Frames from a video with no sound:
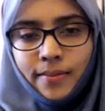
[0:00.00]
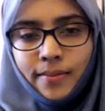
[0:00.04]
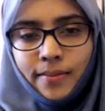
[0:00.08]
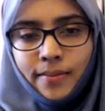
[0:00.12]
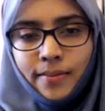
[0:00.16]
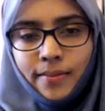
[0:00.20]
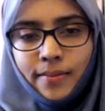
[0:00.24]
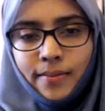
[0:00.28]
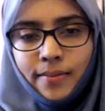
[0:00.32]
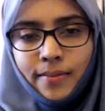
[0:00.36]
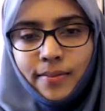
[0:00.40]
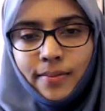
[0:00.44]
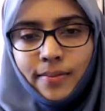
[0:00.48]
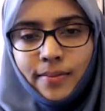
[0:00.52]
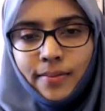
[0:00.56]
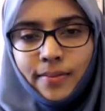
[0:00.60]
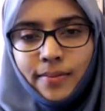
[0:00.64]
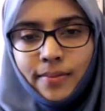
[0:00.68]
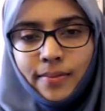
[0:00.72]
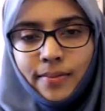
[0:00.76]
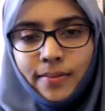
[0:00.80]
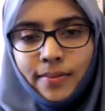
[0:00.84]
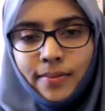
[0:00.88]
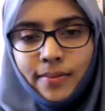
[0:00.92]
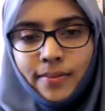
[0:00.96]

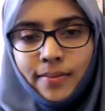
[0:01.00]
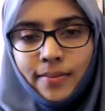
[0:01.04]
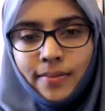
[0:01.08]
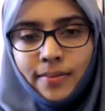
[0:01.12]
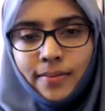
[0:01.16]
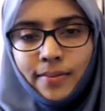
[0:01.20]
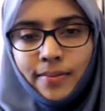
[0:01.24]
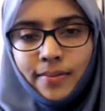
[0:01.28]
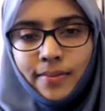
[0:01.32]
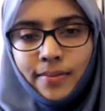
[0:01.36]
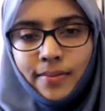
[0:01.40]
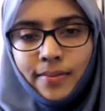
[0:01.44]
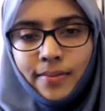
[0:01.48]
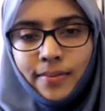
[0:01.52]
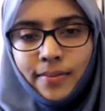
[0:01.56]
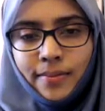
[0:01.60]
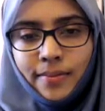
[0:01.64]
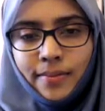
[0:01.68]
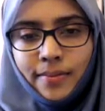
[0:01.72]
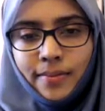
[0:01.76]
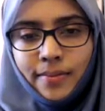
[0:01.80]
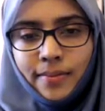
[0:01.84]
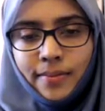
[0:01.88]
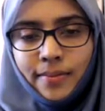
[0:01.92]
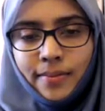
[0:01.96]

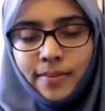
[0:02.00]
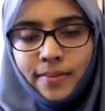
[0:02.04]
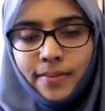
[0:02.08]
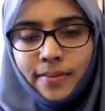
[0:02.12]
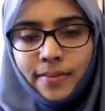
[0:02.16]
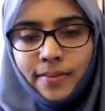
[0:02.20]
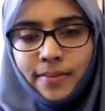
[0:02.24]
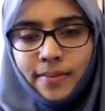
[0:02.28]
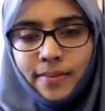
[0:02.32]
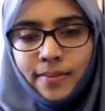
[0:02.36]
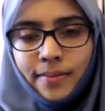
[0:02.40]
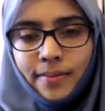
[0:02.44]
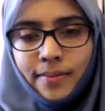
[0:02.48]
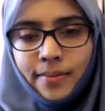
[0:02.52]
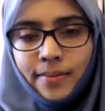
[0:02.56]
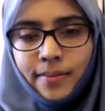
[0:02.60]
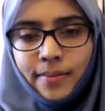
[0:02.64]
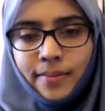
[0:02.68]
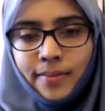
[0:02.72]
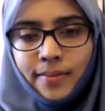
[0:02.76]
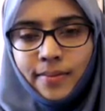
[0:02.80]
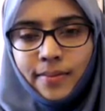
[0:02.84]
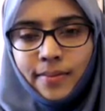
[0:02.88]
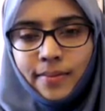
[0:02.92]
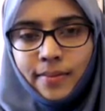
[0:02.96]

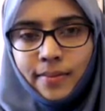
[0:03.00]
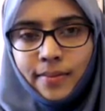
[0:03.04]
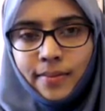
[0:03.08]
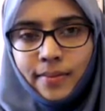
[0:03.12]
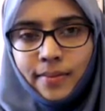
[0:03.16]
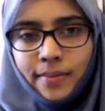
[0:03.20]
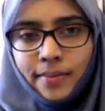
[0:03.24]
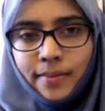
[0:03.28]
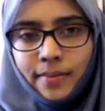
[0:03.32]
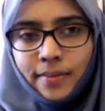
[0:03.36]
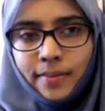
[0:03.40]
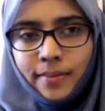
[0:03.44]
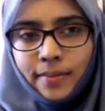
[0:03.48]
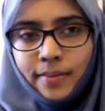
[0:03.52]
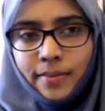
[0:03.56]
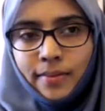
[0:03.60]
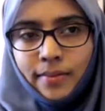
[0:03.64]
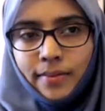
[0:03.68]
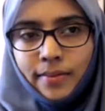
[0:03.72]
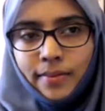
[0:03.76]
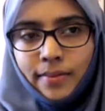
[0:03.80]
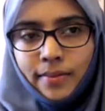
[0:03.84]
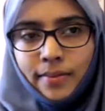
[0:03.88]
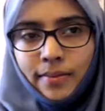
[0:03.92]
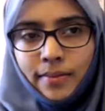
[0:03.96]

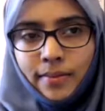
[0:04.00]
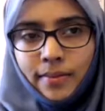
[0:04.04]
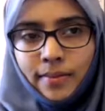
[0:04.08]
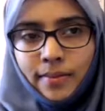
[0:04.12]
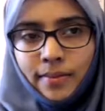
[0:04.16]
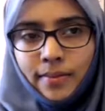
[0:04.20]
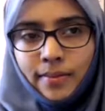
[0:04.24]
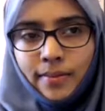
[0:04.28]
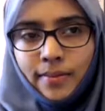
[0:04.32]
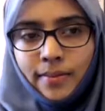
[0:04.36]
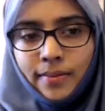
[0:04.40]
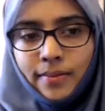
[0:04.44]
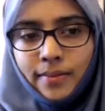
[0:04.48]
(silent)